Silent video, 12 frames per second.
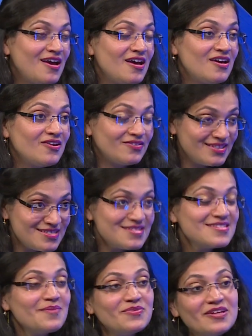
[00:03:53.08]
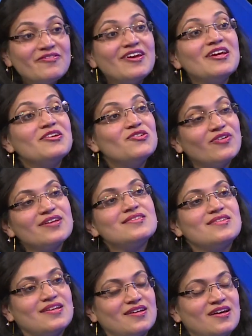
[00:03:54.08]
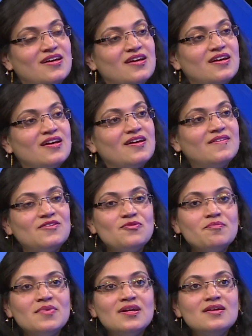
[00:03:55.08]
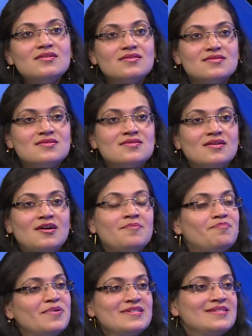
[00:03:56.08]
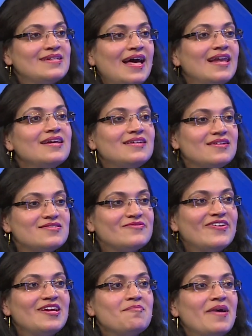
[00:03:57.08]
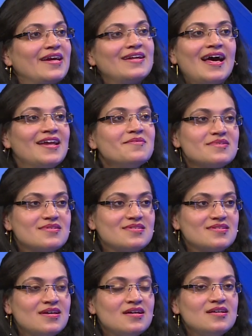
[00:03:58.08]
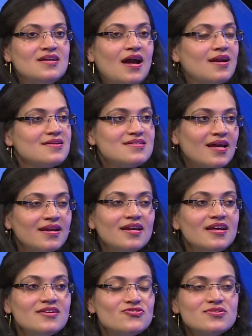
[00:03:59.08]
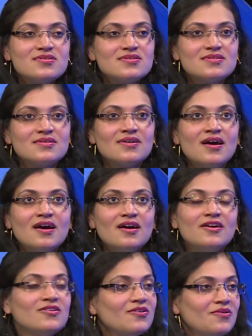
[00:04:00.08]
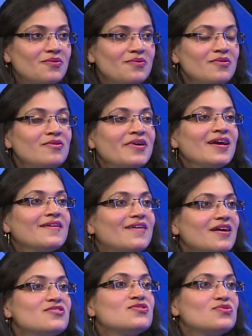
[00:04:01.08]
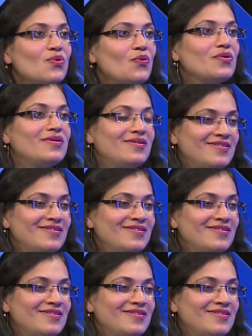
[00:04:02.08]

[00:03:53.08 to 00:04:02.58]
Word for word: Now, this is something very interesting that you meet a personality is very magnanimous and suddenly just, you know, looking at that soul,